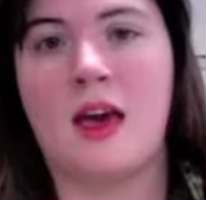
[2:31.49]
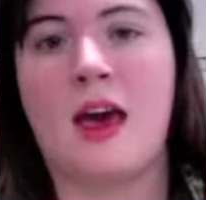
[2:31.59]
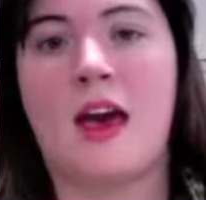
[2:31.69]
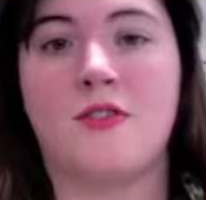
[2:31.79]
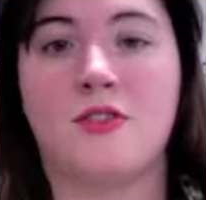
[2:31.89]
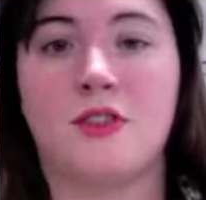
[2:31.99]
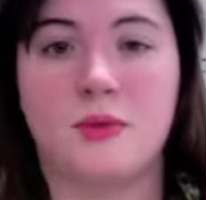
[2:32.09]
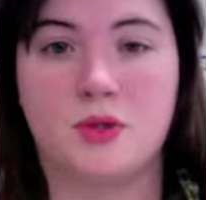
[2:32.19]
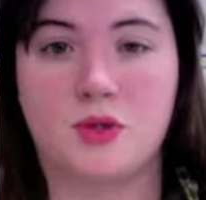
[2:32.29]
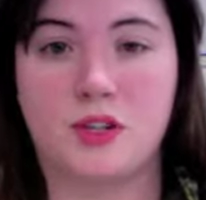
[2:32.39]
After
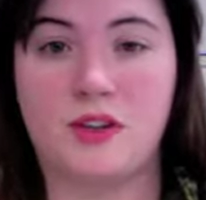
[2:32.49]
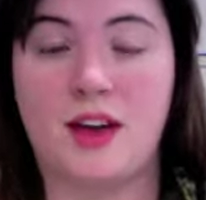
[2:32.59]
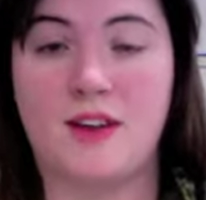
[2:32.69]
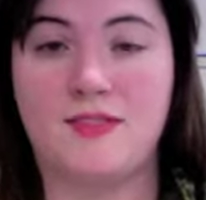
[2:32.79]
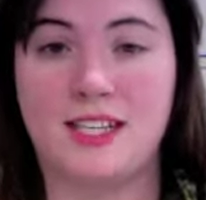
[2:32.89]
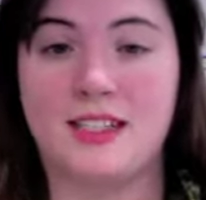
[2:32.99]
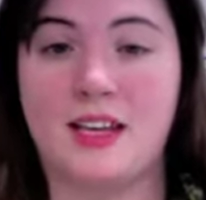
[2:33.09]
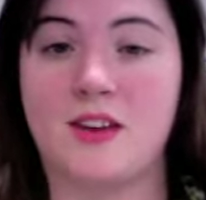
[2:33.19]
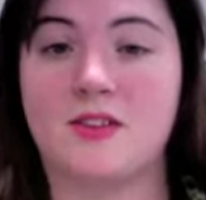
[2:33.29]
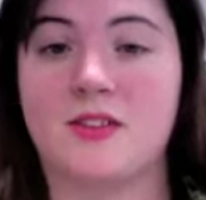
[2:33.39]
imagery, you have
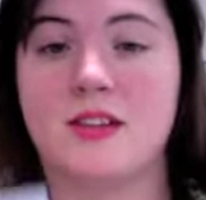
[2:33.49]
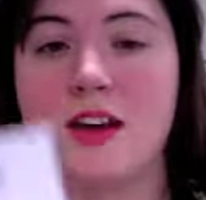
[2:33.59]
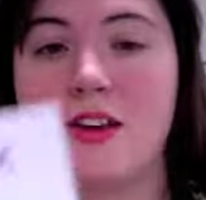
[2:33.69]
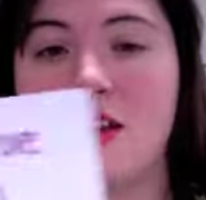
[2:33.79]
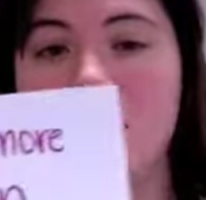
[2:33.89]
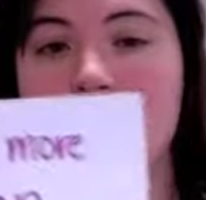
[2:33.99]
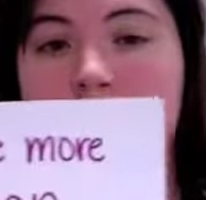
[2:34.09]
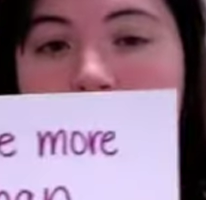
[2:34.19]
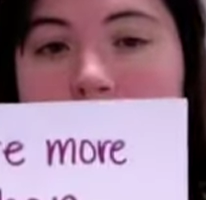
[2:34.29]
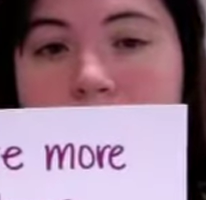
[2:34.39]
details. Now, here's the
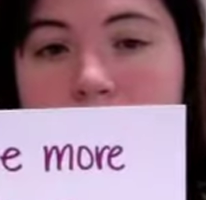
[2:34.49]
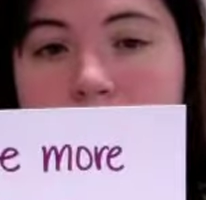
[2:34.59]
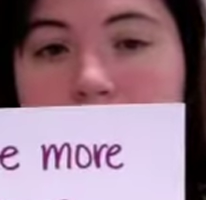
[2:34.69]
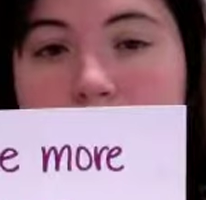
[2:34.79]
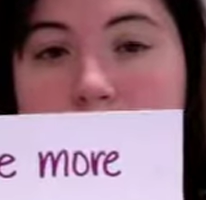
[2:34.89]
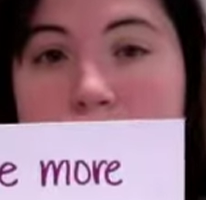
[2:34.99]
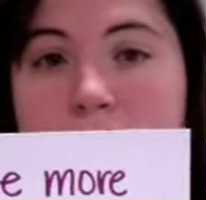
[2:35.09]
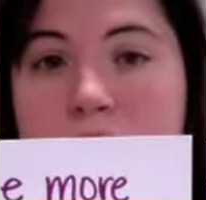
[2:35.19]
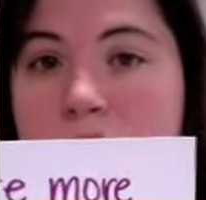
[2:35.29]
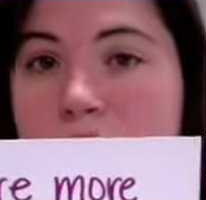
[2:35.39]
thing you need to remember.
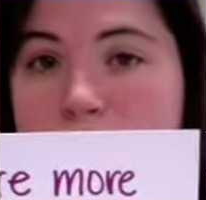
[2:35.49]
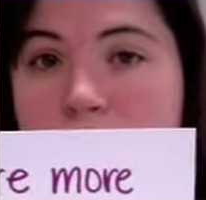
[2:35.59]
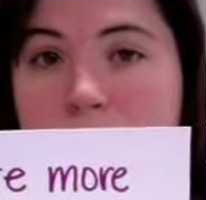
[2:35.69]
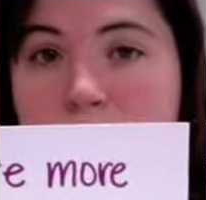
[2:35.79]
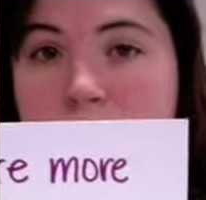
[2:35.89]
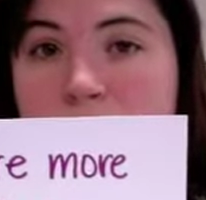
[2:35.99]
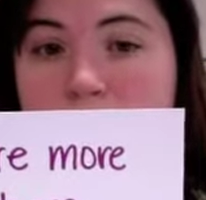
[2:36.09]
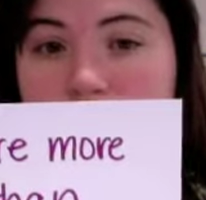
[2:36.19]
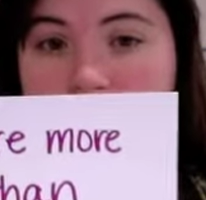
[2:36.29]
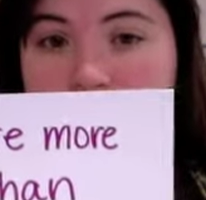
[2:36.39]
Details are more
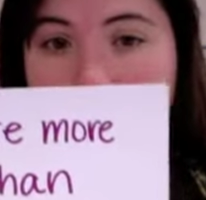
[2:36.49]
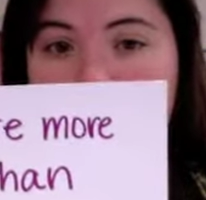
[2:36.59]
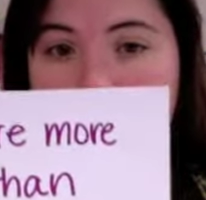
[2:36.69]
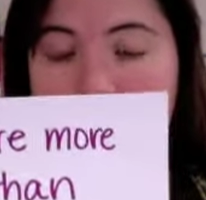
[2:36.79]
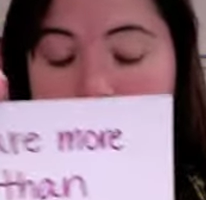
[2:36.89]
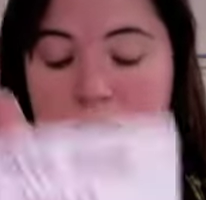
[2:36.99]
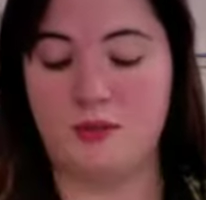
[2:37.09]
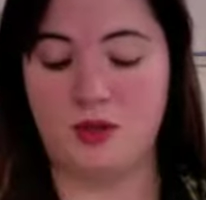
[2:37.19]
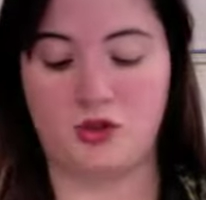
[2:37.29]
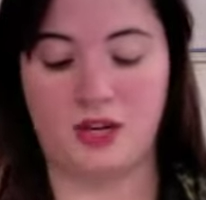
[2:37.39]
general than
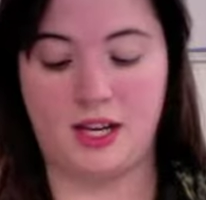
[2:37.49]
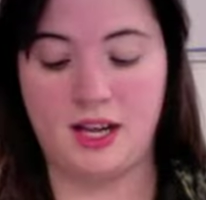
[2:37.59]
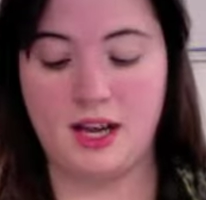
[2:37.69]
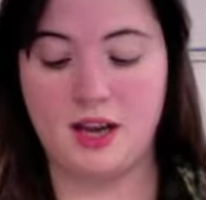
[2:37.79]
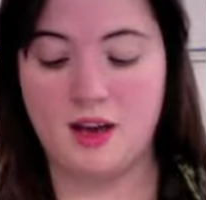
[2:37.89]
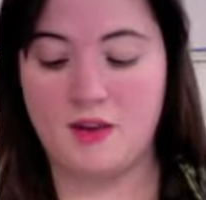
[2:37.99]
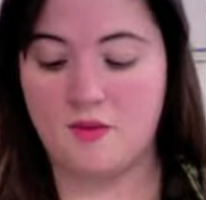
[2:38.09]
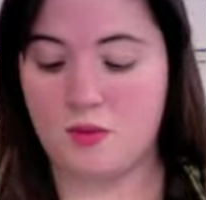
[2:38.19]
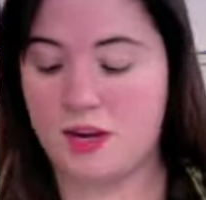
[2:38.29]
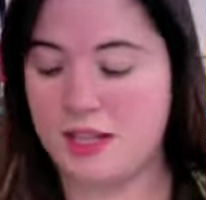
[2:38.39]
imagery.
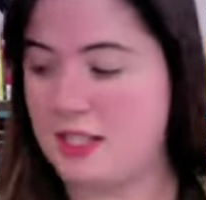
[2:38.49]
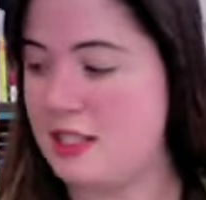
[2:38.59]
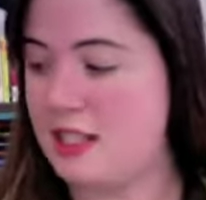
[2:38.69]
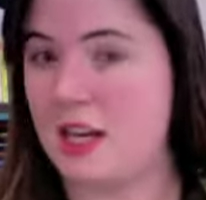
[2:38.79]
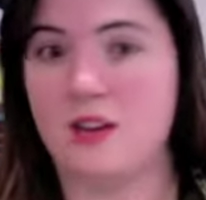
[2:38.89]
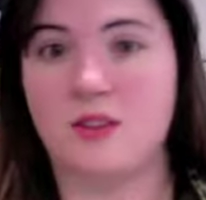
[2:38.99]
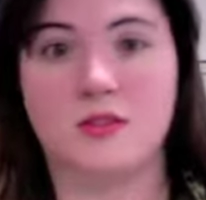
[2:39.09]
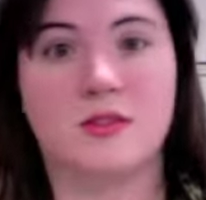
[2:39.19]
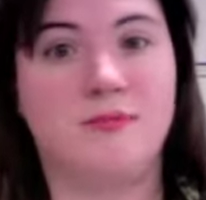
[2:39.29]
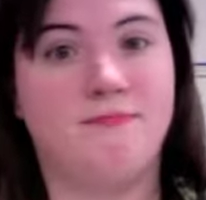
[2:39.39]
For my
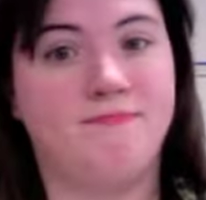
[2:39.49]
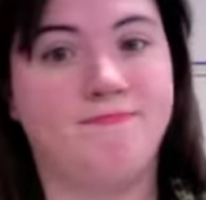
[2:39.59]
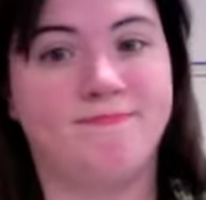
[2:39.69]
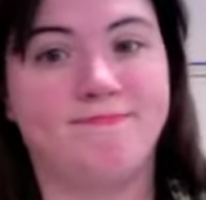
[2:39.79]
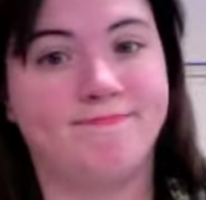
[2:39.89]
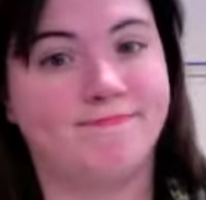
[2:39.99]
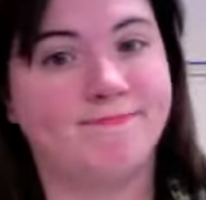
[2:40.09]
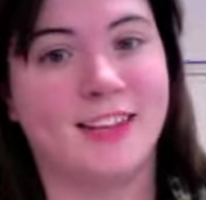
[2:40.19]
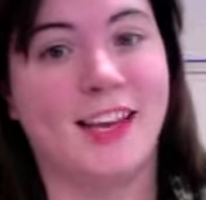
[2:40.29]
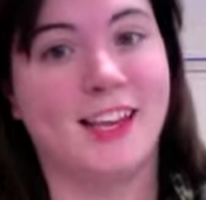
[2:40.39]
details,
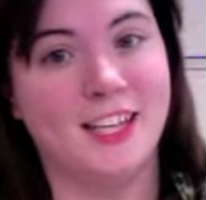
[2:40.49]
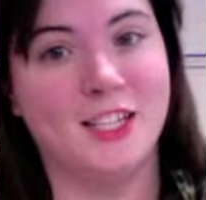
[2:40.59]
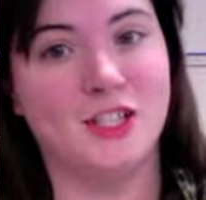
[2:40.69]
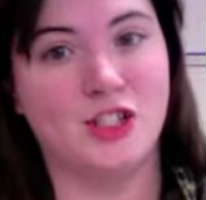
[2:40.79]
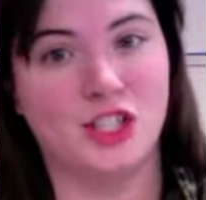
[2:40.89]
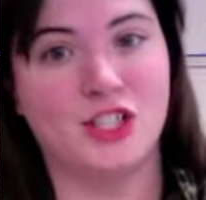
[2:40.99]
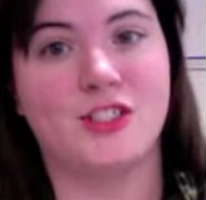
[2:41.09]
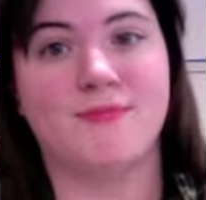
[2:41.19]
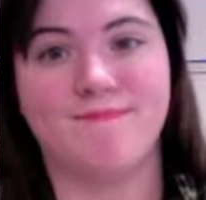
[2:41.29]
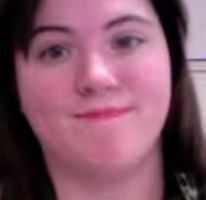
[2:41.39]
it is just